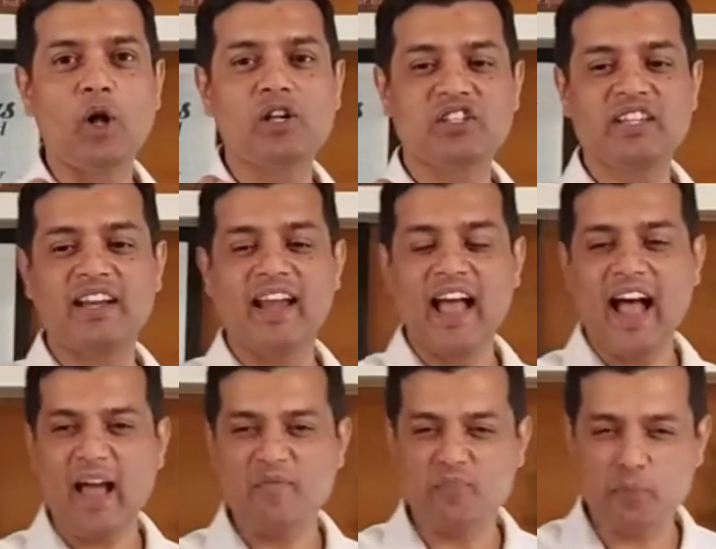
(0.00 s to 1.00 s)
Paul said,
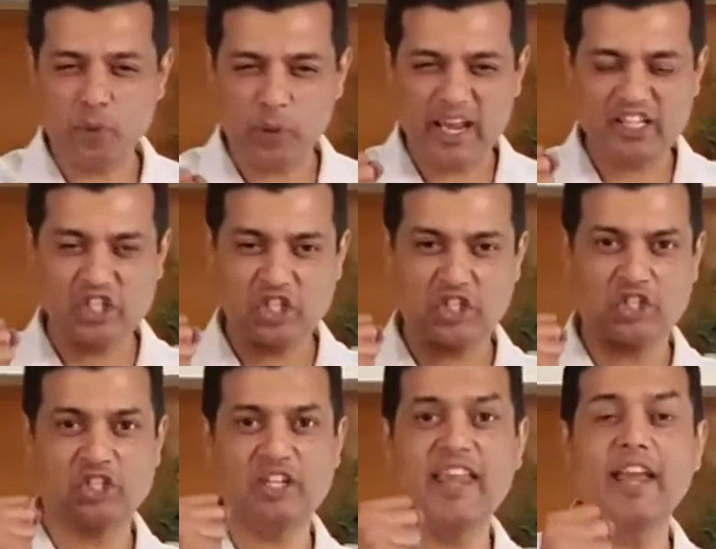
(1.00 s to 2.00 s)
I'm
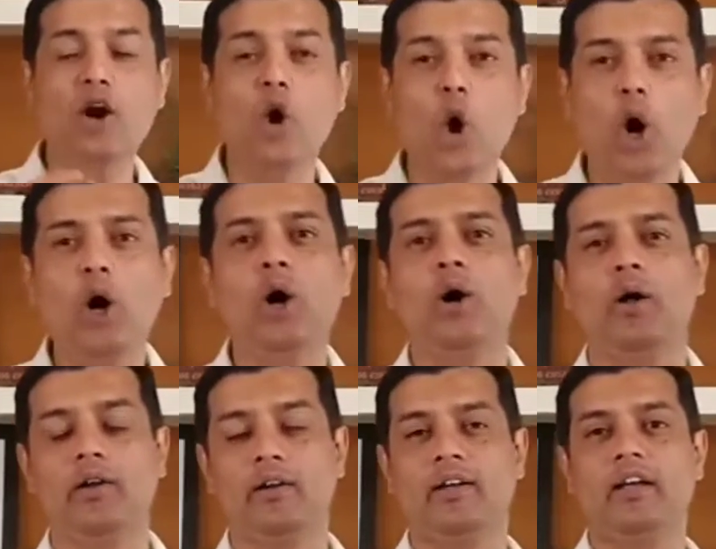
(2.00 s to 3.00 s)
pressing
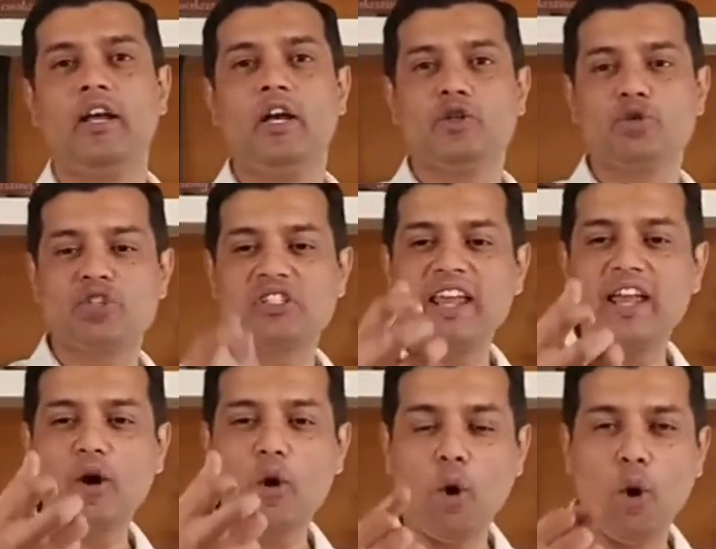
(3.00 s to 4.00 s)
on to
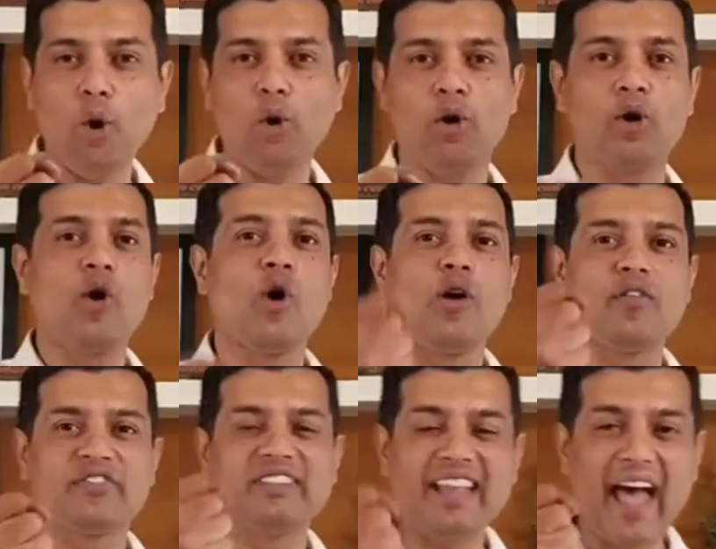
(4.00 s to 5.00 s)
take hold
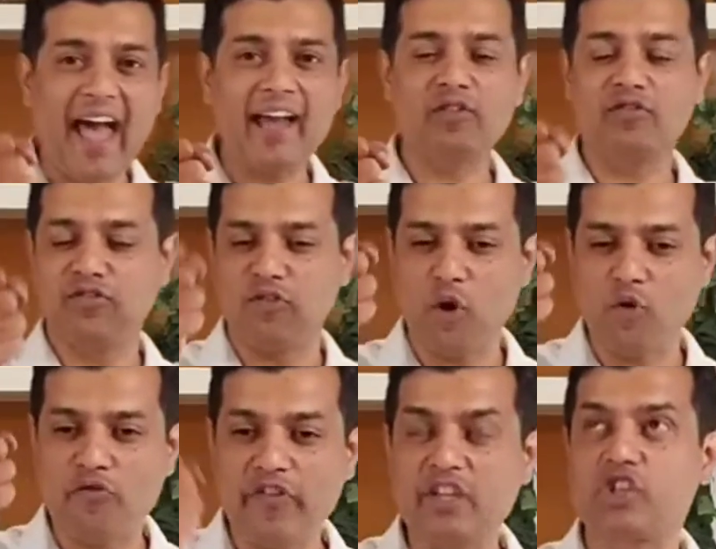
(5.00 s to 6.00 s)
of that
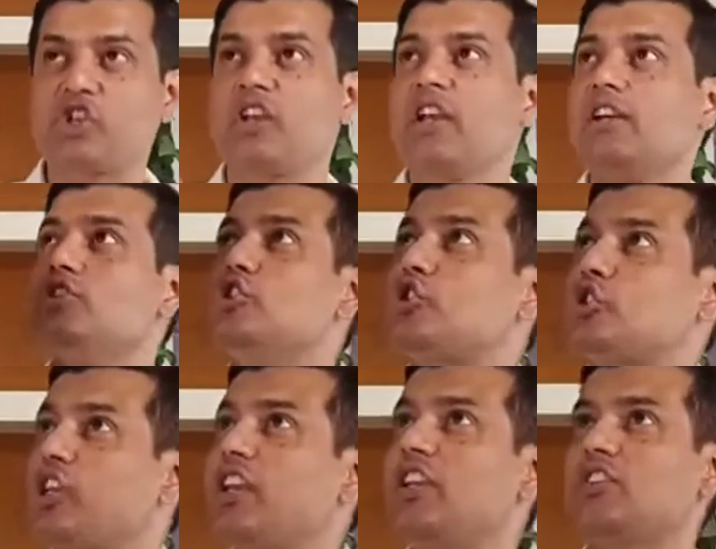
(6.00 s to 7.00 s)
for which
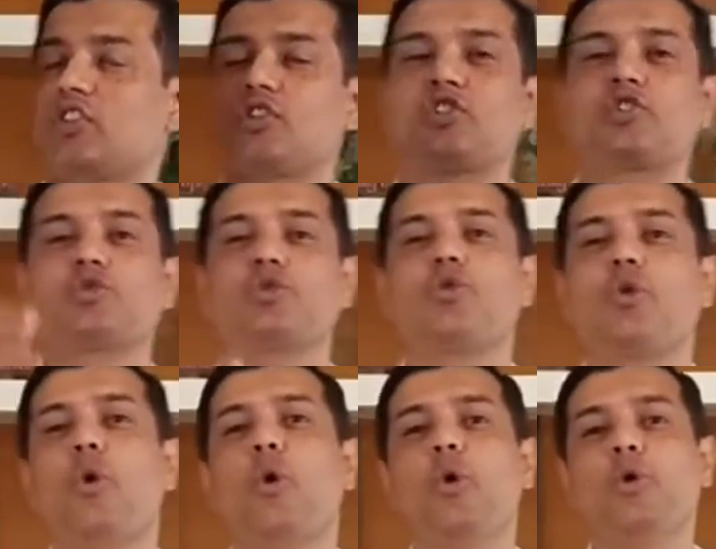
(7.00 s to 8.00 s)
Jesus
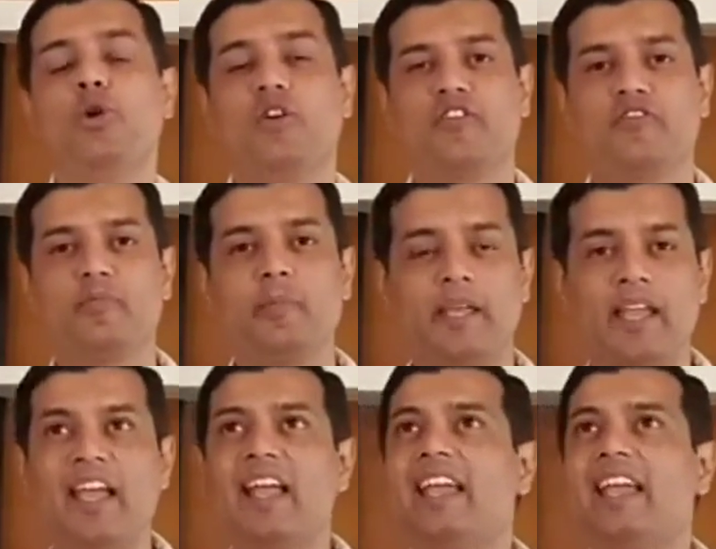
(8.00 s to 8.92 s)
took hold of me.